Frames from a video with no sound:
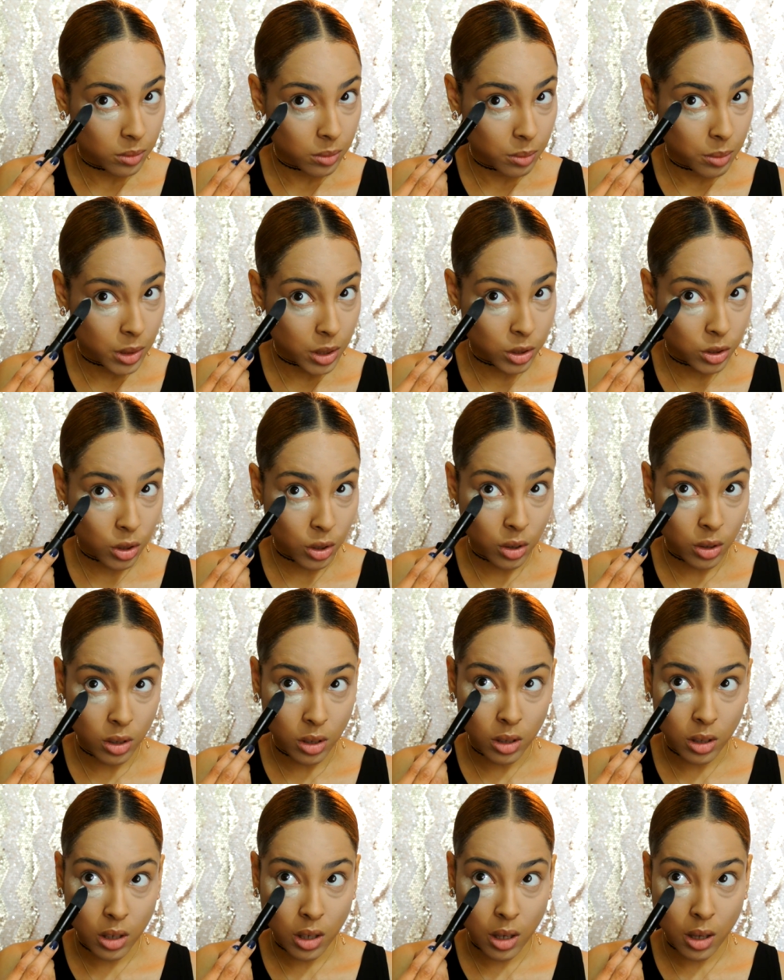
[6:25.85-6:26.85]
Make sure you
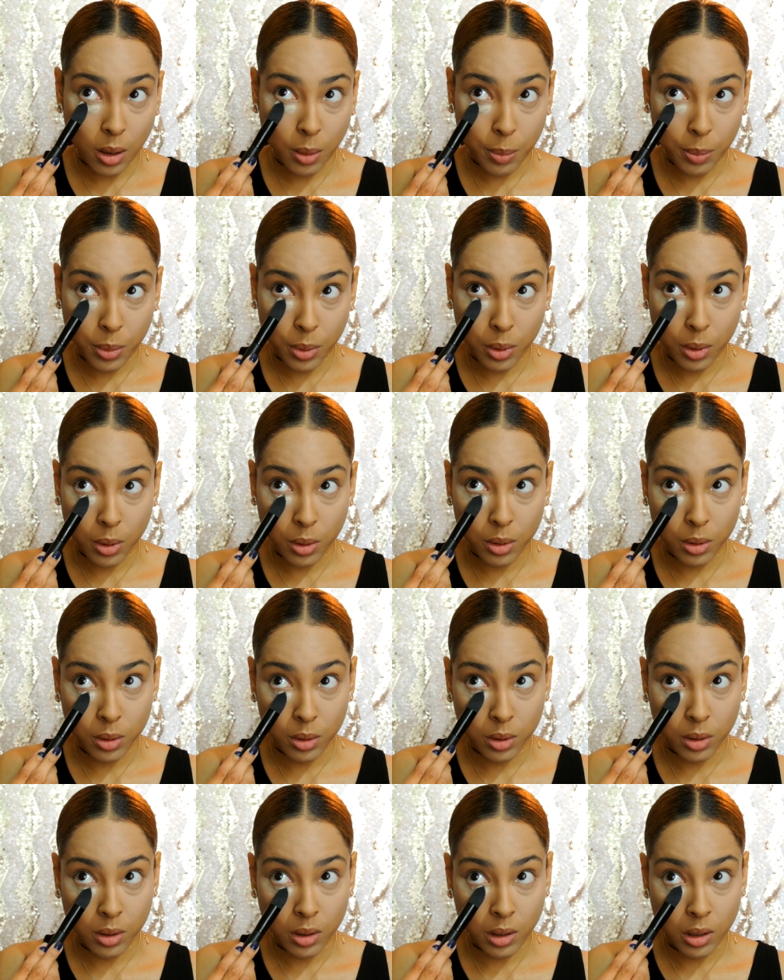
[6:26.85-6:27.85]
look up,
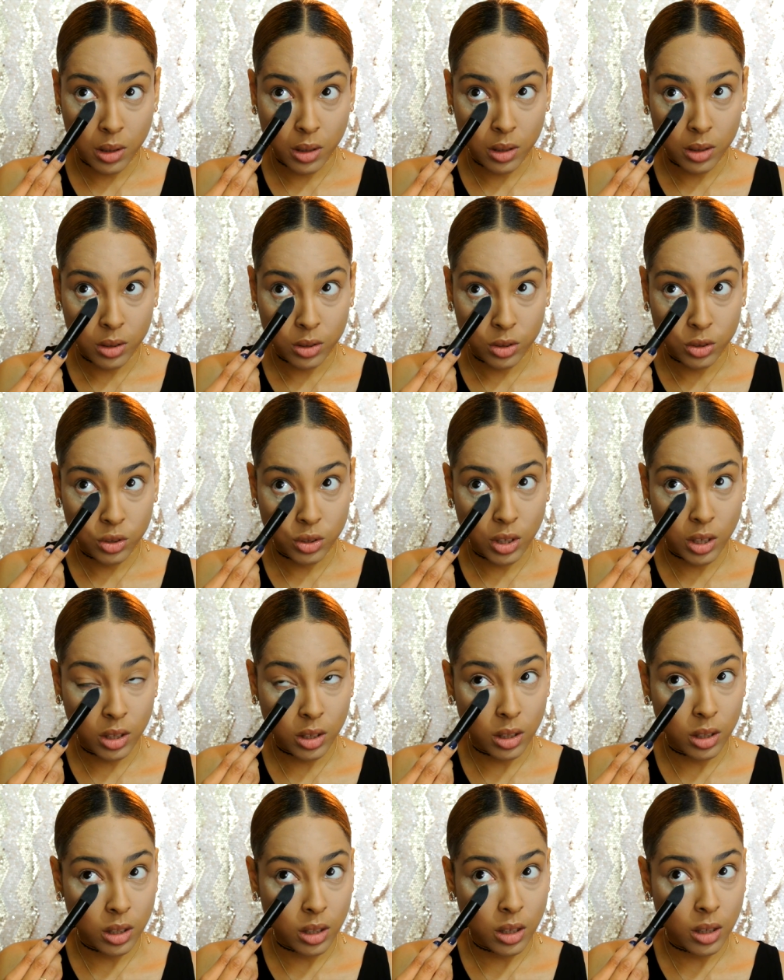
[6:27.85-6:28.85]

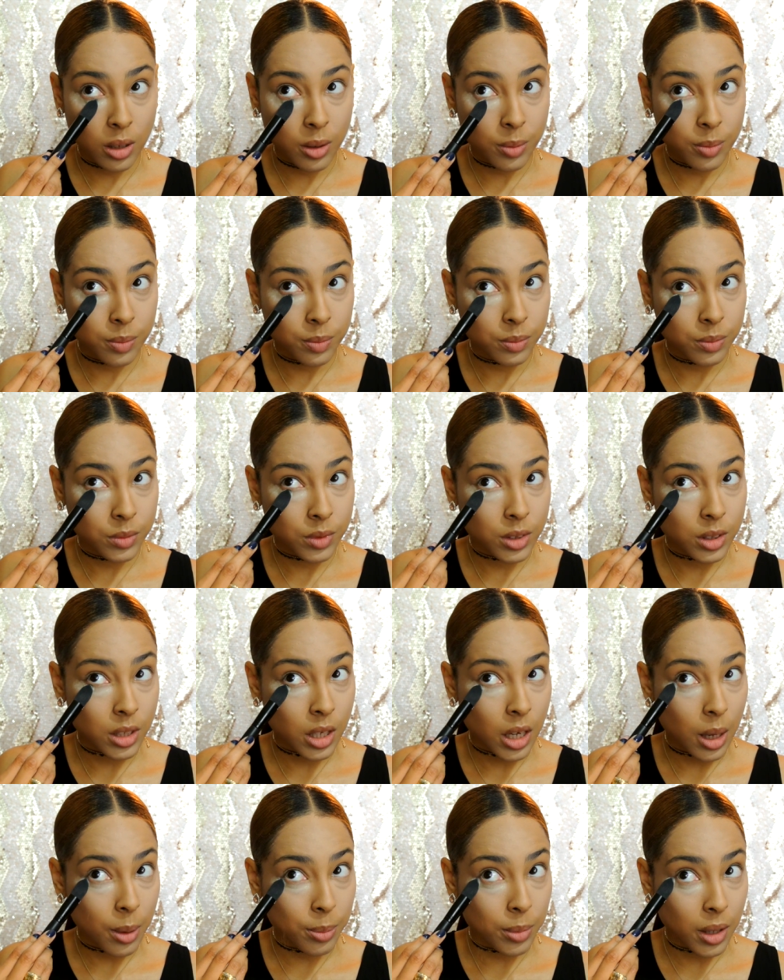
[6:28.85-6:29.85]
gently
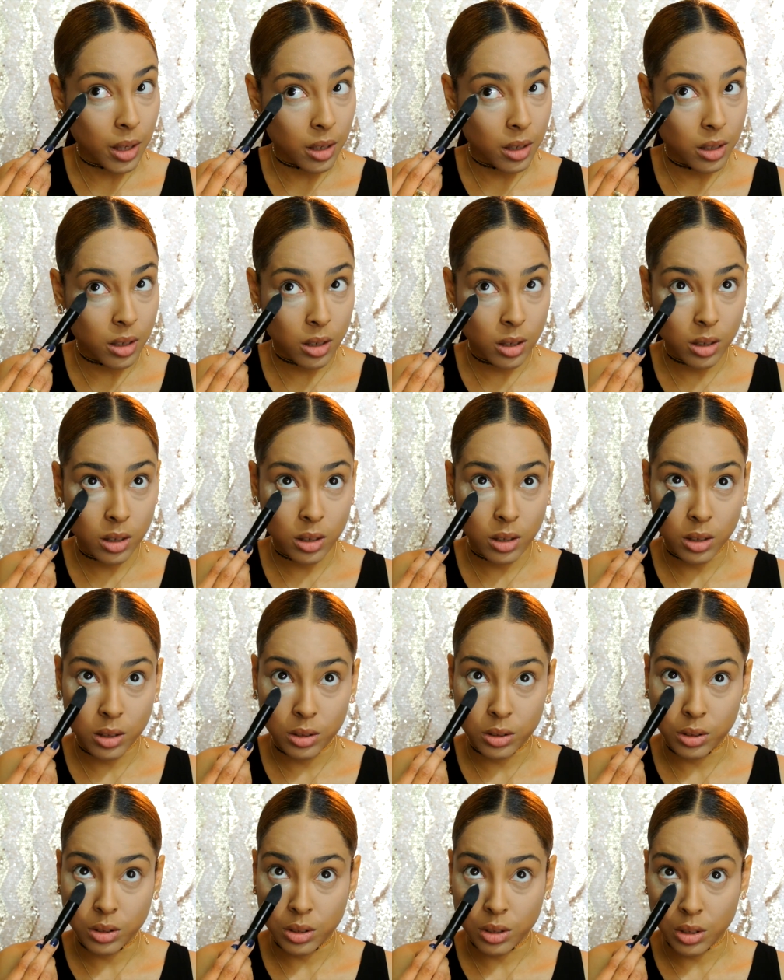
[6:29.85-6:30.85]
tap that
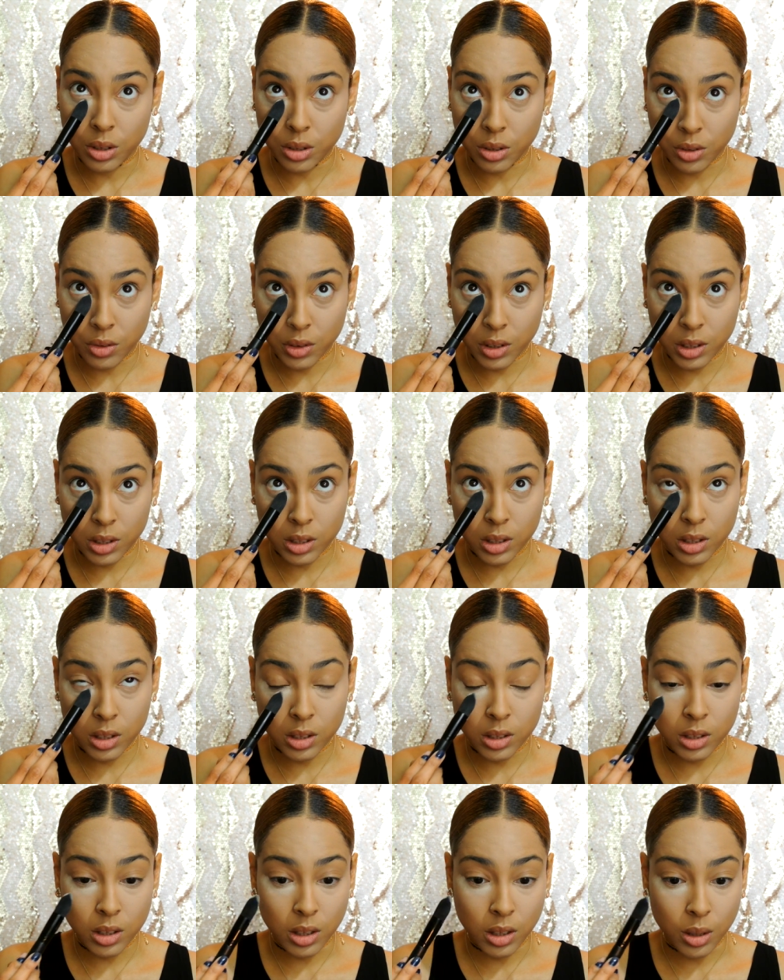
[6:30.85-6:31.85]
onto your
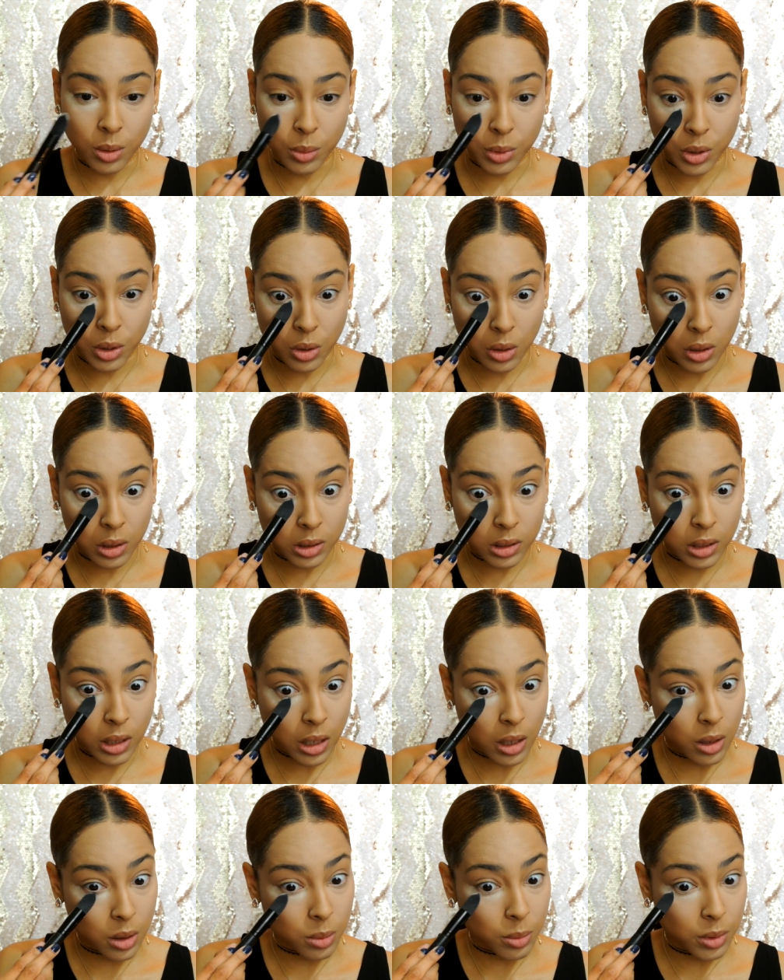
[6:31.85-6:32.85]
creases, and then when you look
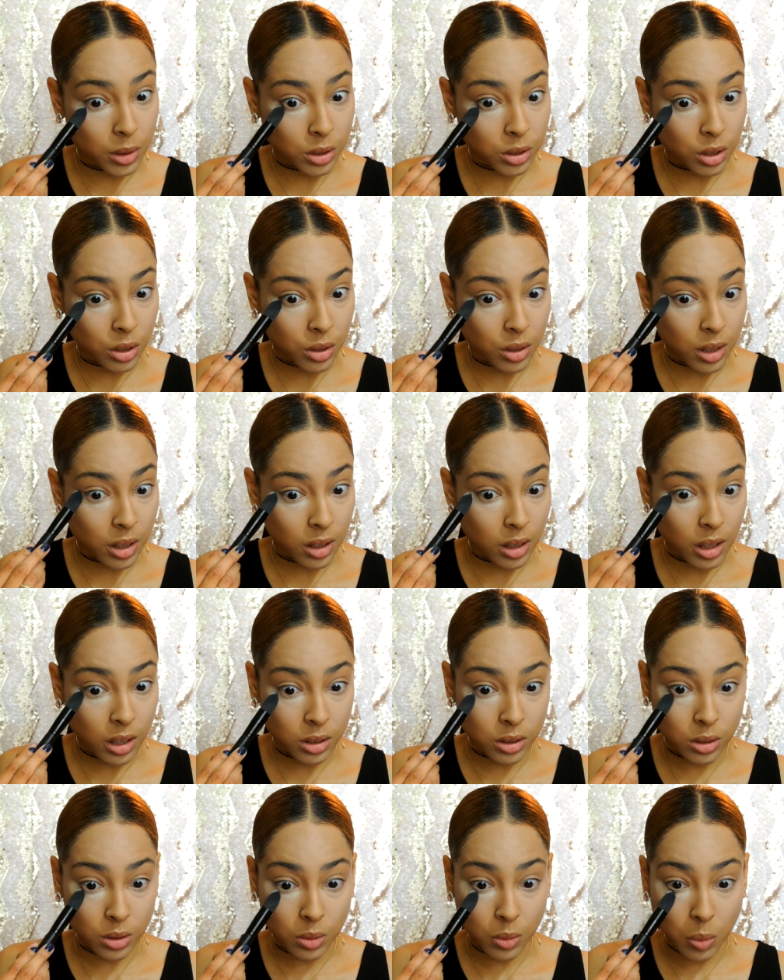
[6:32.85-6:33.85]
down, make sure you get that
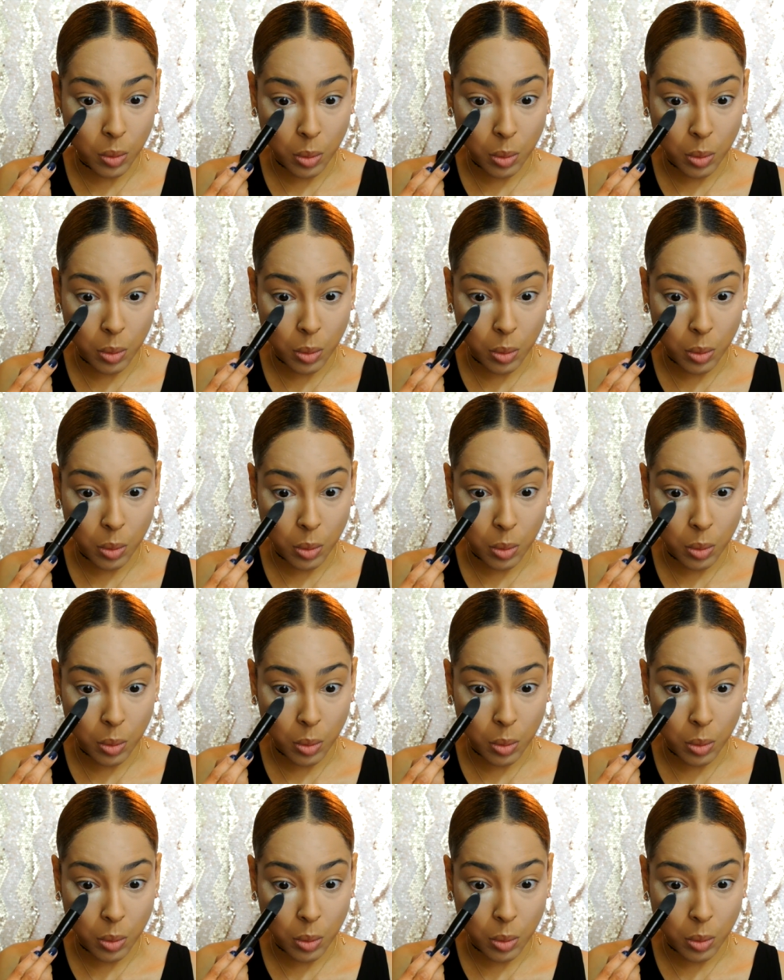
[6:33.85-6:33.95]
too.